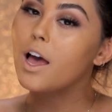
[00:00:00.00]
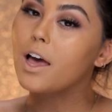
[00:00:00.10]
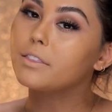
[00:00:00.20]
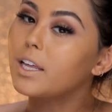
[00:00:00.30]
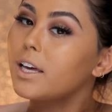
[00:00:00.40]

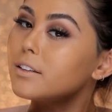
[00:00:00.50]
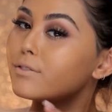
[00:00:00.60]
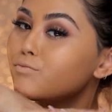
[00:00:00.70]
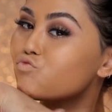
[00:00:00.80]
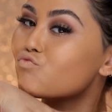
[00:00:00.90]
and
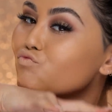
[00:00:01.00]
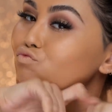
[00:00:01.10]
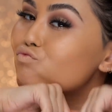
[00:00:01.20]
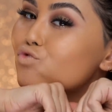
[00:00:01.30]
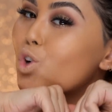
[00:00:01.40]
then
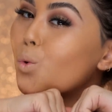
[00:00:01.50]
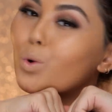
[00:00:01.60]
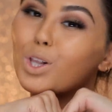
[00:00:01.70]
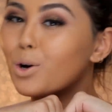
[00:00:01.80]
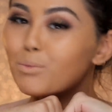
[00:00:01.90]

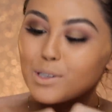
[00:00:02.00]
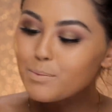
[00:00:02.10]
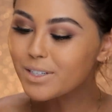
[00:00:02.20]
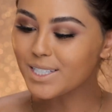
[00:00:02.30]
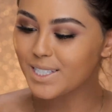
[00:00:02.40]
we'll almost
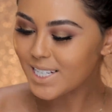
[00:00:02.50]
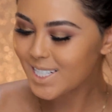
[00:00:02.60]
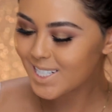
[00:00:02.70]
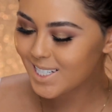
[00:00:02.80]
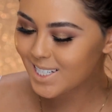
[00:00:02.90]
be done.